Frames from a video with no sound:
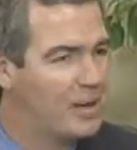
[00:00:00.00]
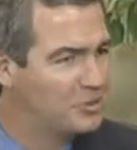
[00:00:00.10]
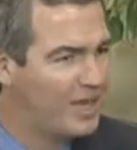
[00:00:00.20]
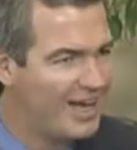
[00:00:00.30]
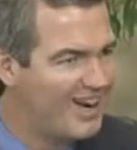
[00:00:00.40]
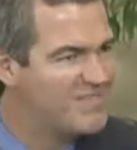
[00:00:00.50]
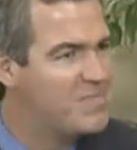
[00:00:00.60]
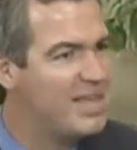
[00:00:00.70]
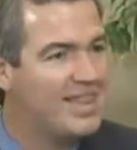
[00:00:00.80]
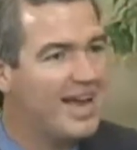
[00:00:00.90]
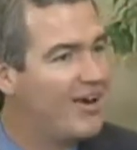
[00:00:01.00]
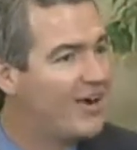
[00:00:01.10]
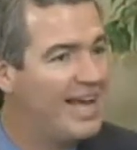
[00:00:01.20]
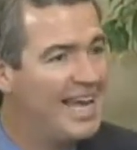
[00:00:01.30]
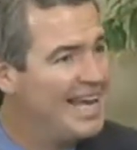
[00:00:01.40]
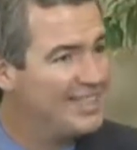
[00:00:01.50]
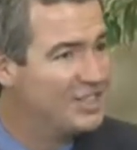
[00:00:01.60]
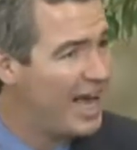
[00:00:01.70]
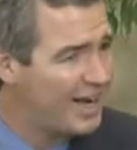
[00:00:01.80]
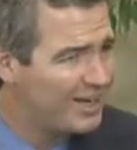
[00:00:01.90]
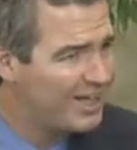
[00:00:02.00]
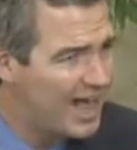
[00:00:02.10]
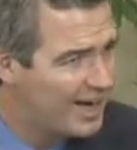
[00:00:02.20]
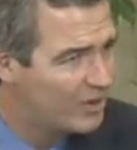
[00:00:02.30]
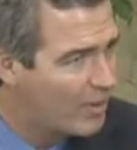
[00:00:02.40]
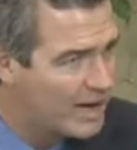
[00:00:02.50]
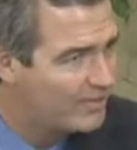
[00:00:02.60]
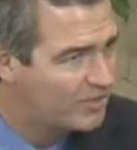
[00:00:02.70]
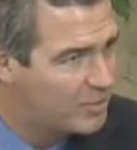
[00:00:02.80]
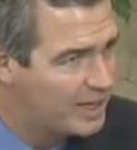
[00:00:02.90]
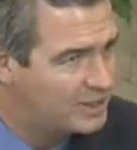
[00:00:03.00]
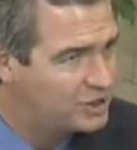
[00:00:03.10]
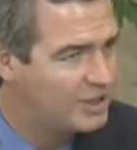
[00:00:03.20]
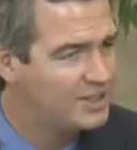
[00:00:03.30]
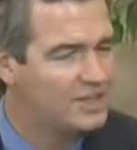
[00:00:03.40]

a website. I've been there. It's got a lot of great information.